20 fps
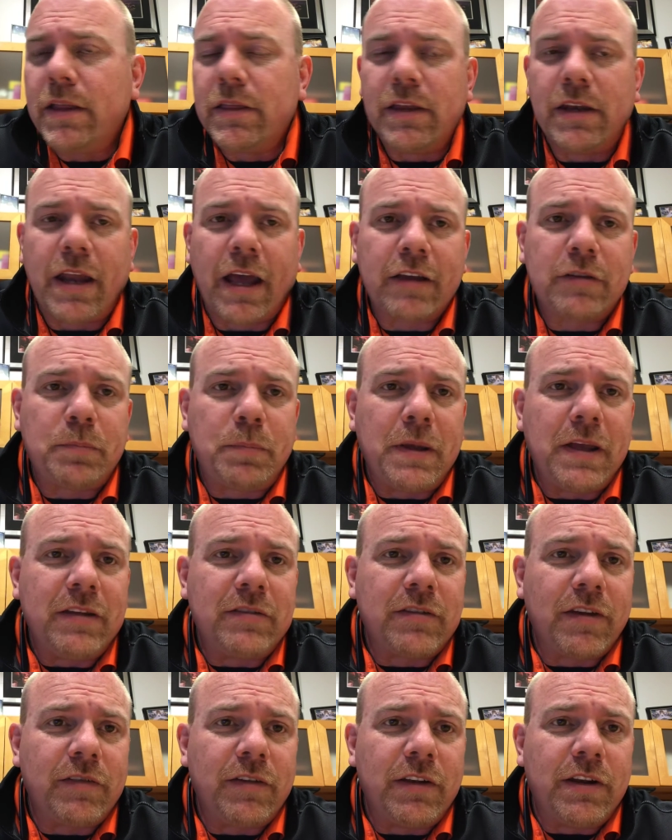The next
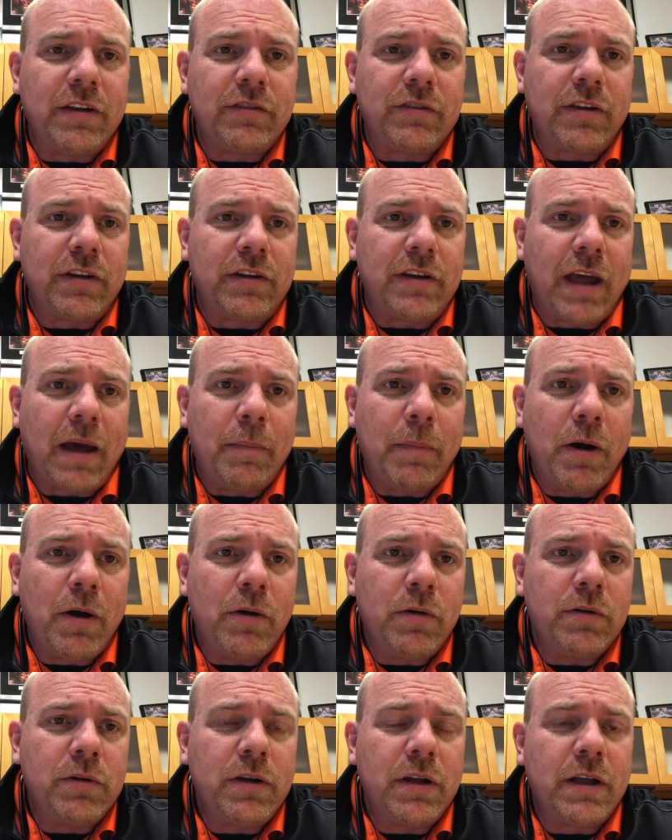piece of it is the
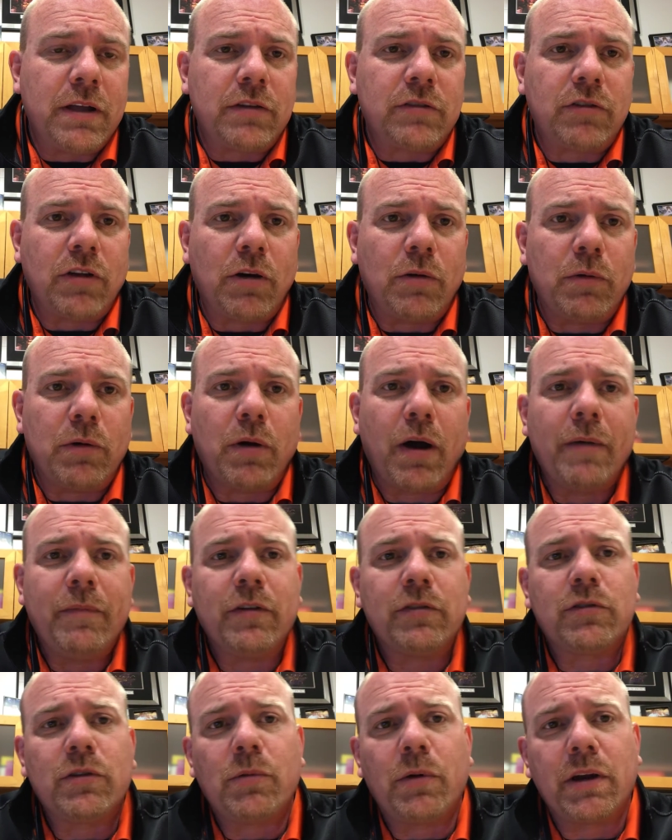demo. So we
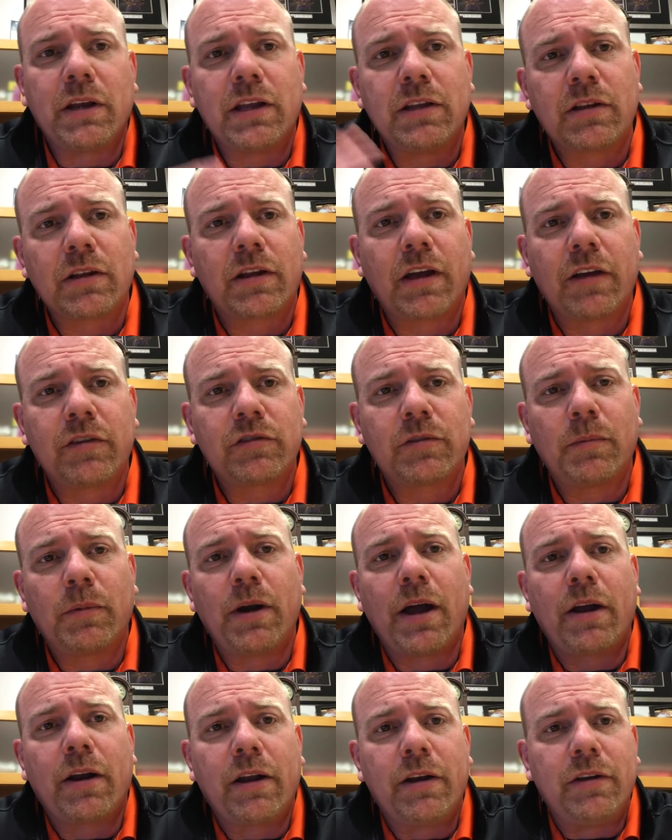obviously want to get the
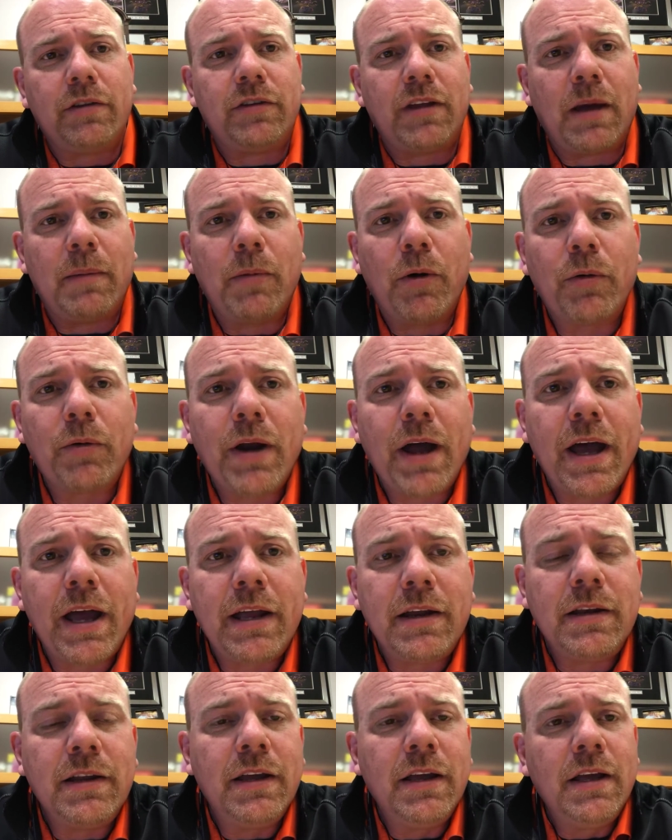customer out on a demo
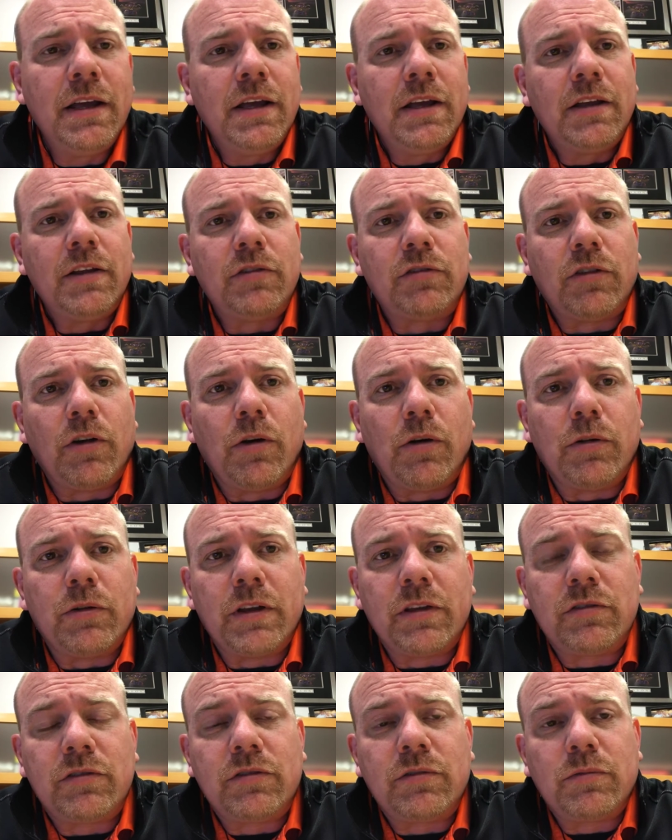ride. So
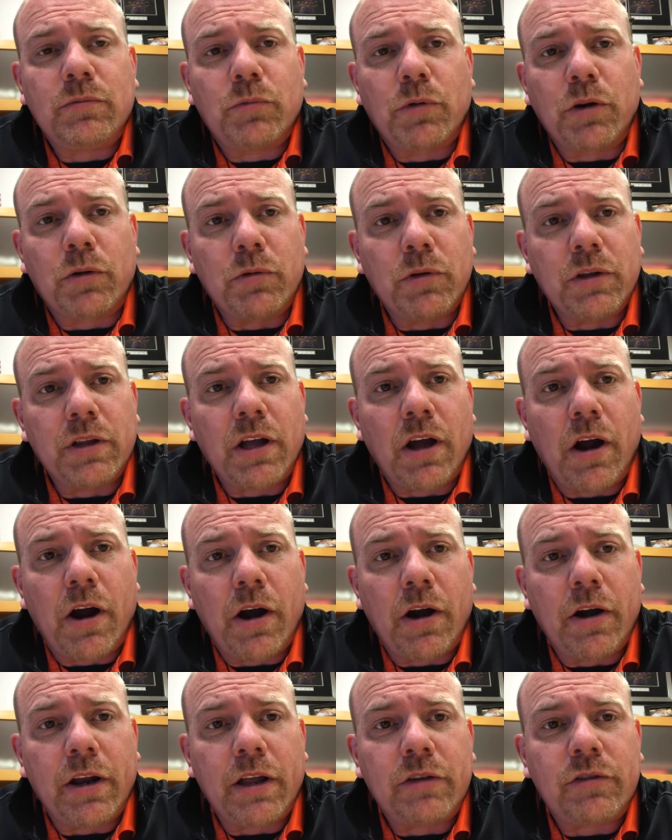let's work really
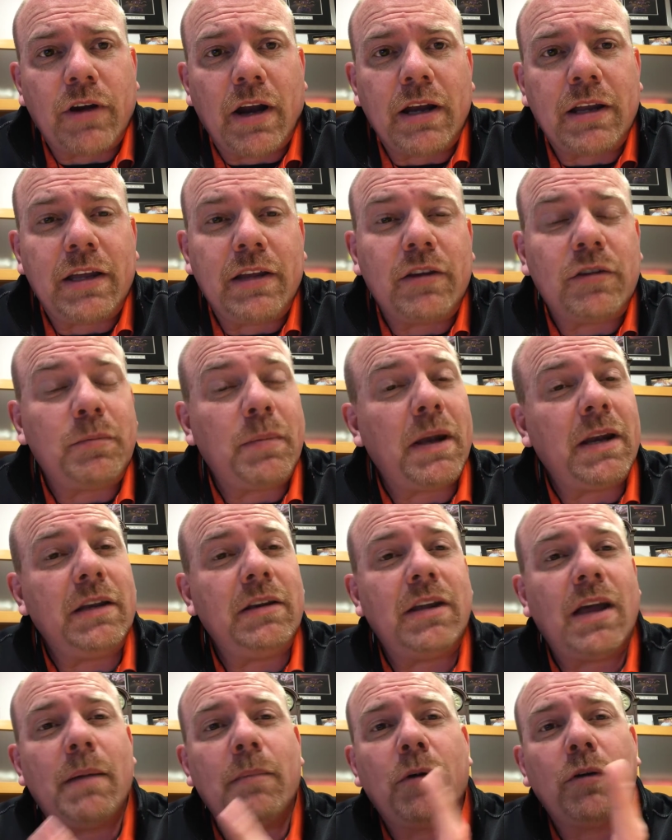hard at trying to get as many
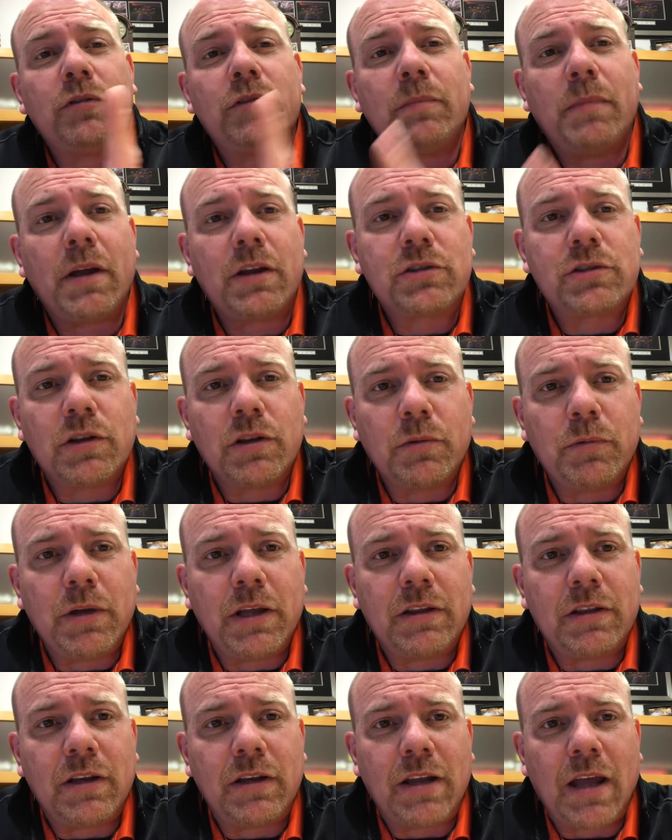demos and make sure that we
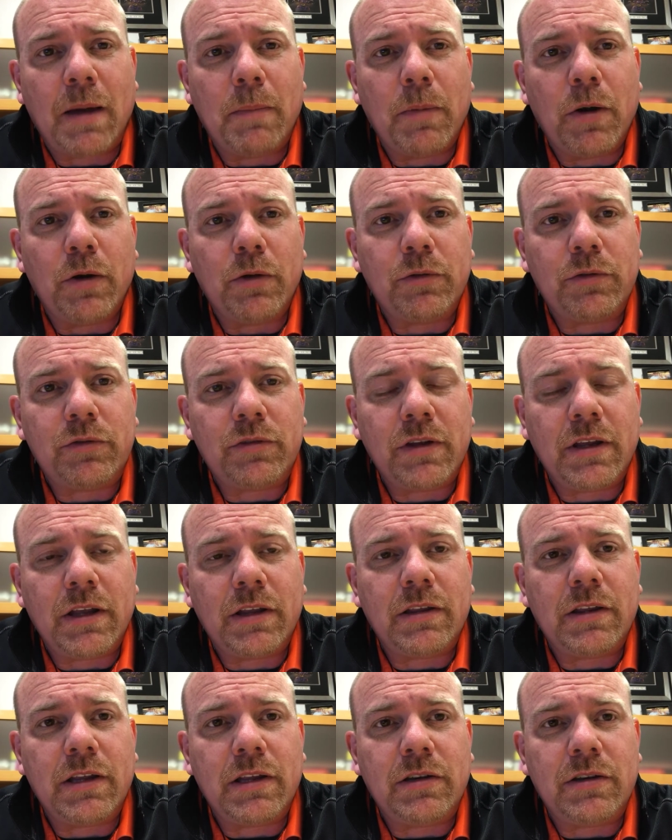get the demos
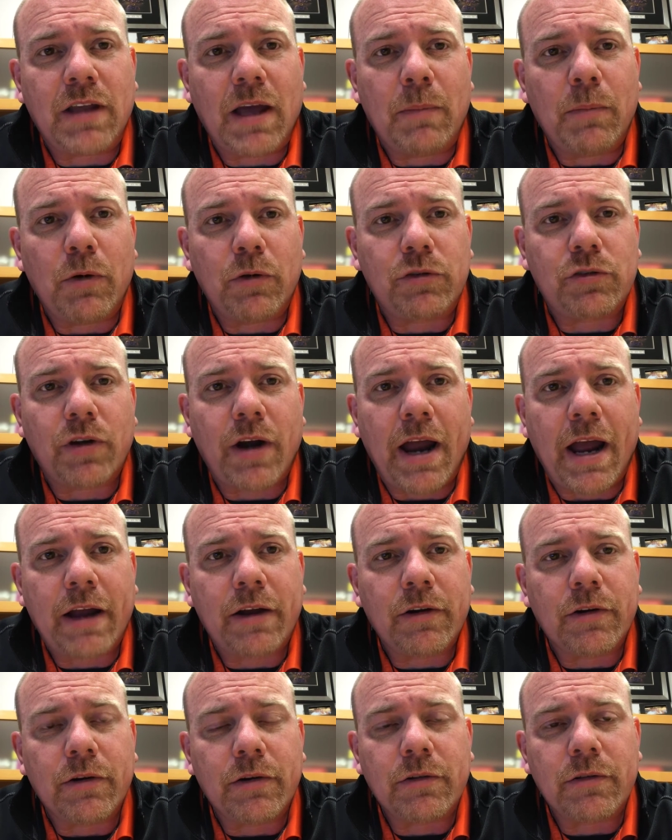in the demo
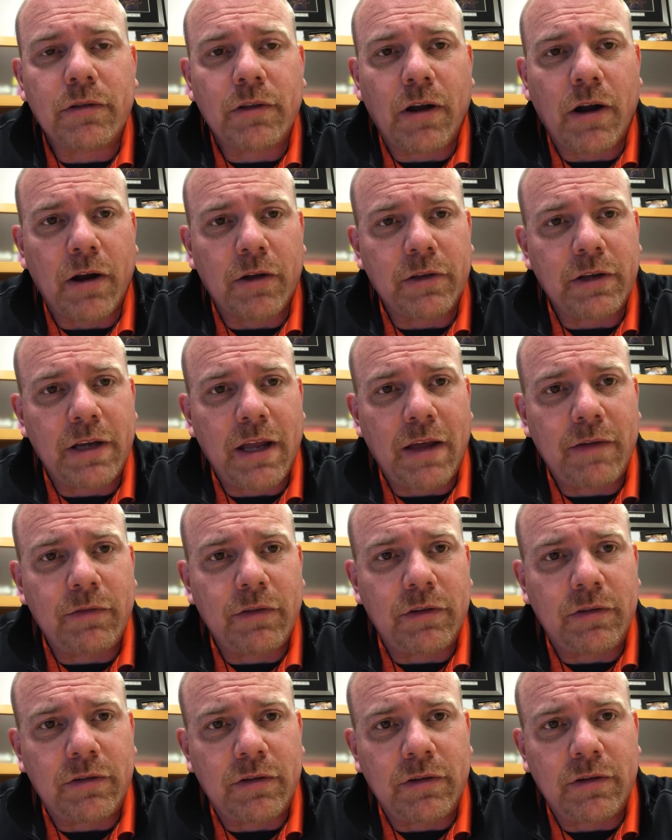tracker, the
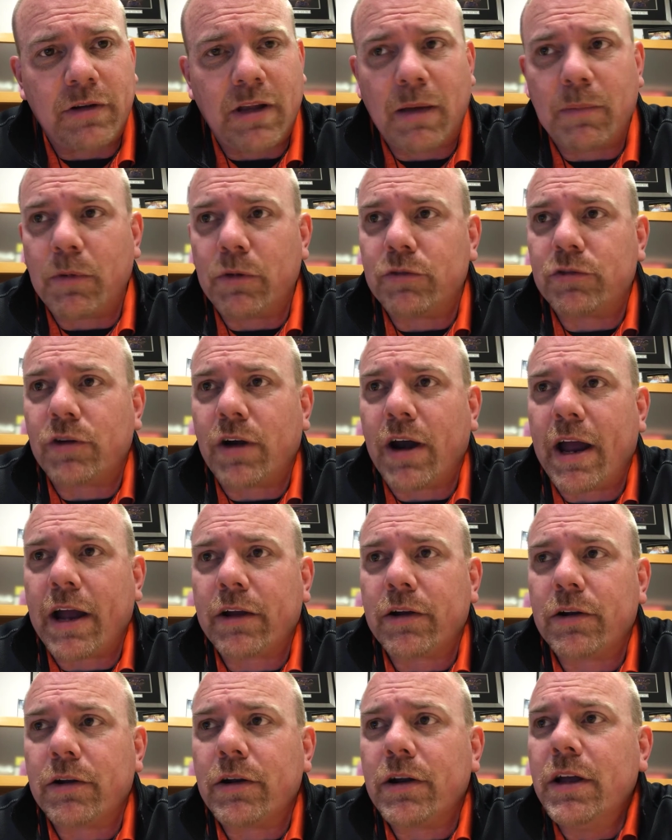Harley-Davidson demo
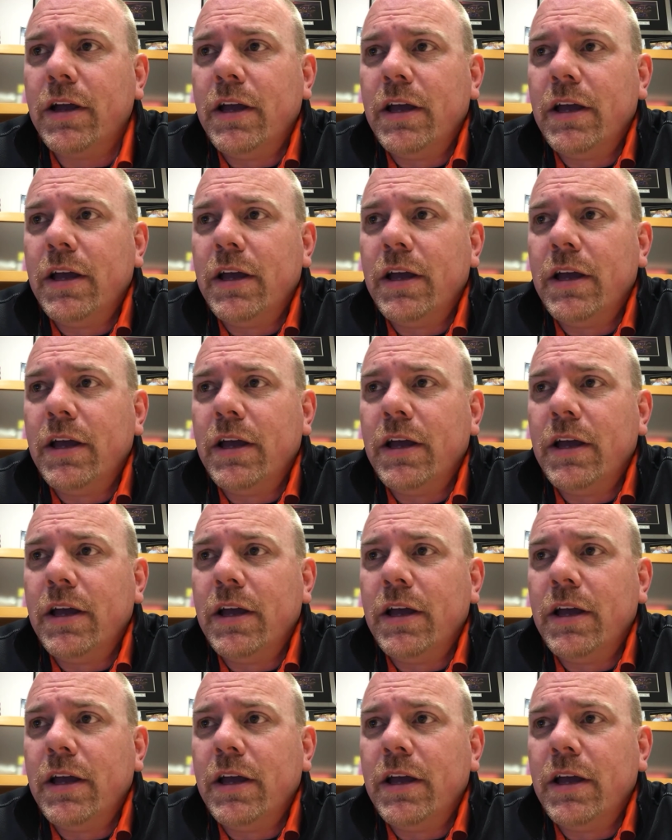tracker,